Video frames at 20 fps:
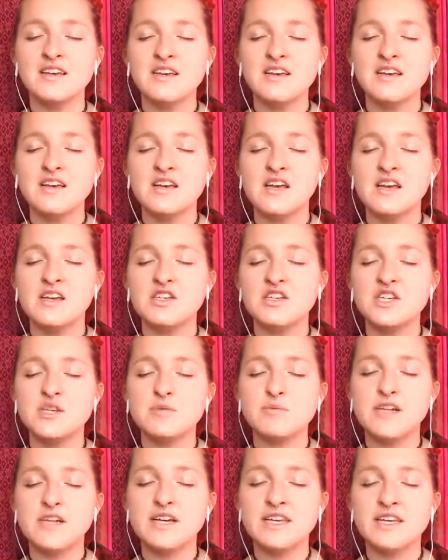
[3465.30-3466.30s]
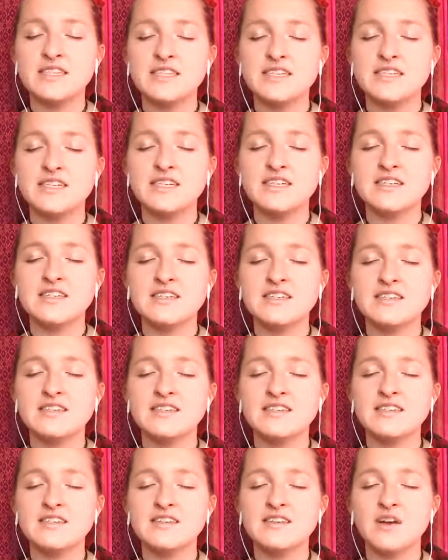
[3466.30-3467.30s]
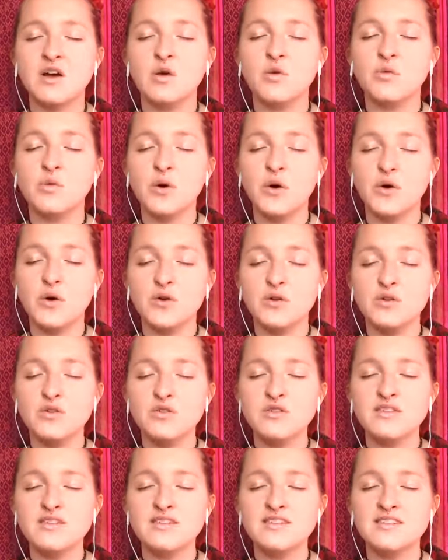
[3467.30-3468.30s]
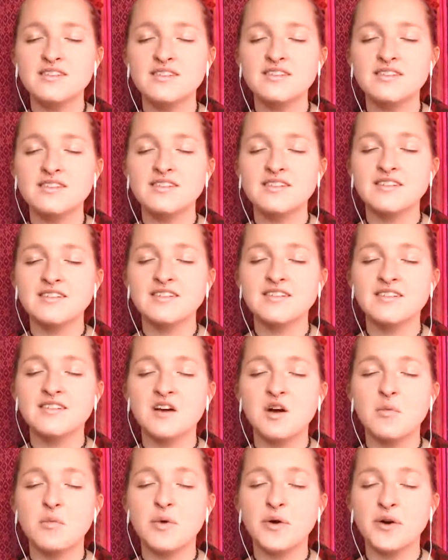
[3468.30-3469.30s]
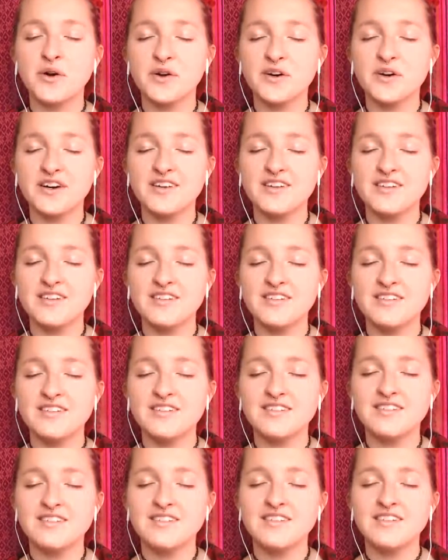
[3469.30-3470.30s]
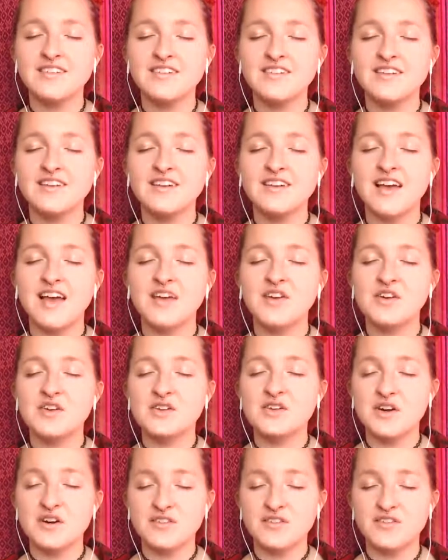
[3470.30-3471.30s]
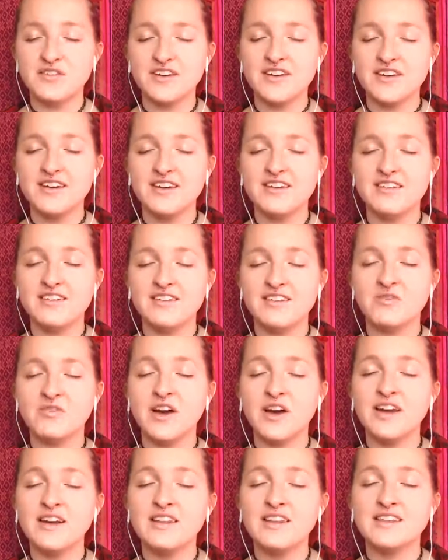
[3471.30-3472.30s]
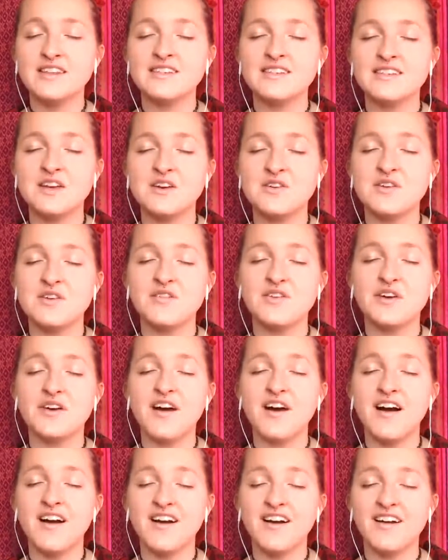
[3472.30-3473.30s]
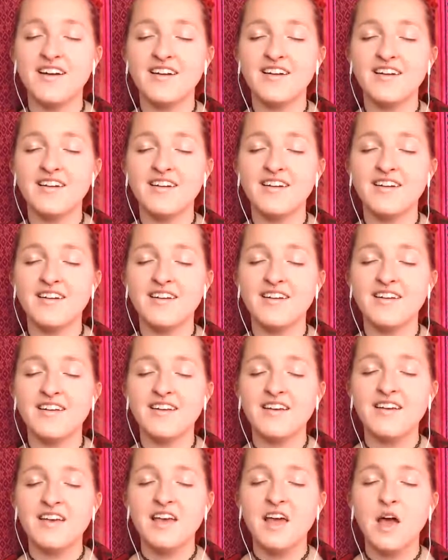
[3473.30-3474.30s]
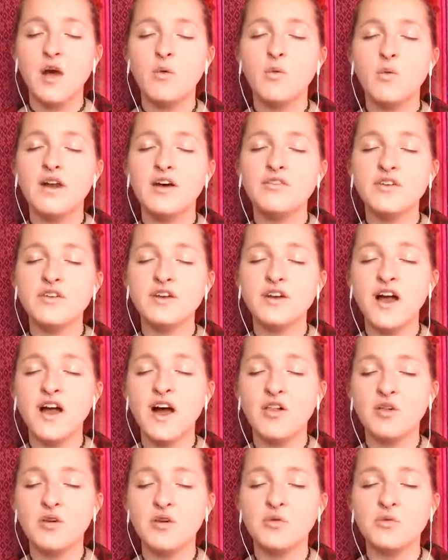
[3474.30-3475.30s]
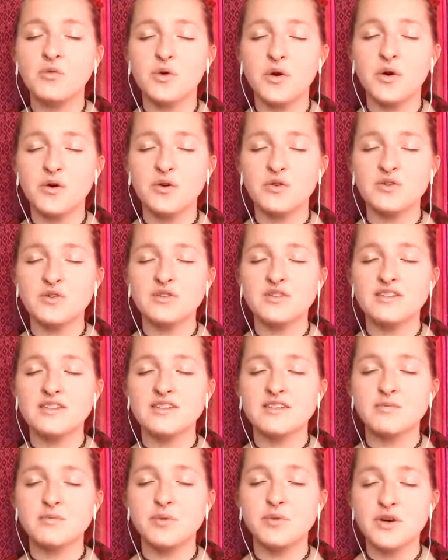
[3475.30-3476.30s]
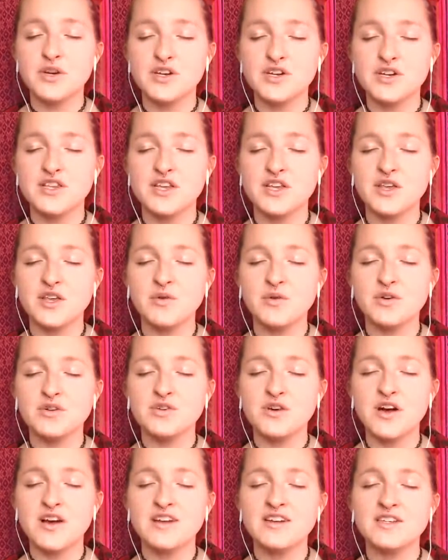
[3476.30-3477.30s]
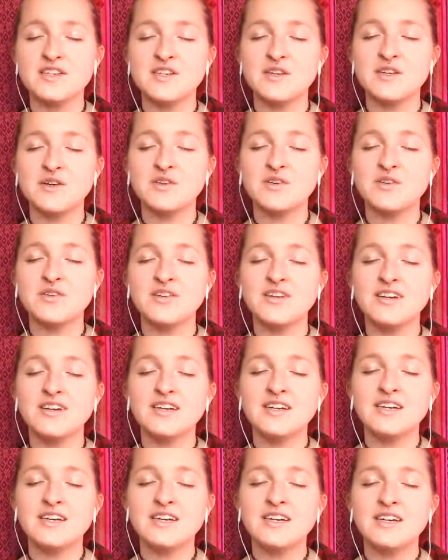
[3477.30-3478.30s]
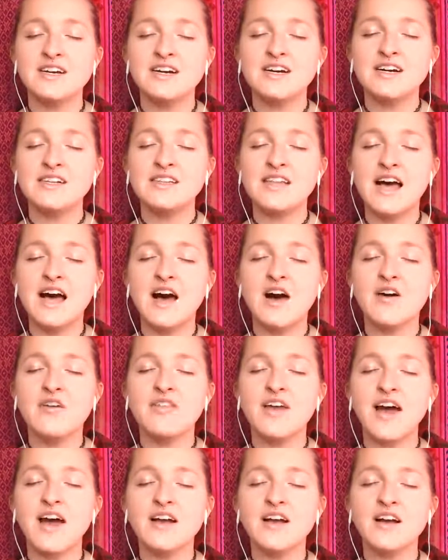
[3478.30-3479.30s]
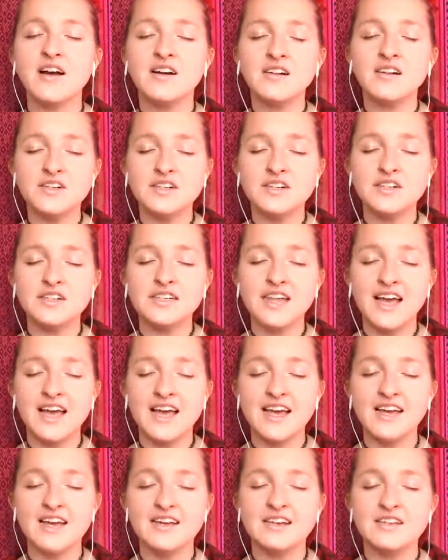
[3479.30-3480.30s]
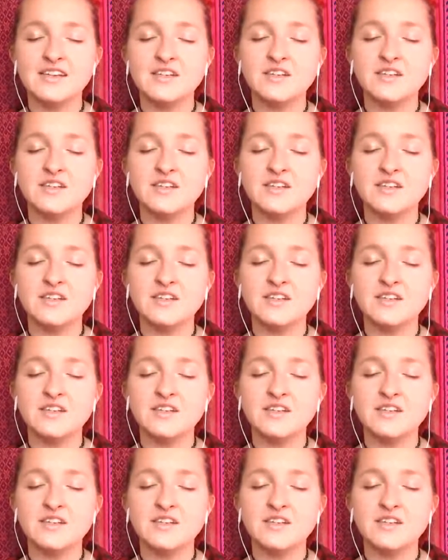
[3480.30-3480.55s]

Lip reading: And she places a rose, a pearl, and a dolphin right in the center of your heart. And whatever color rose bush that you were drawn to, allow that colored light to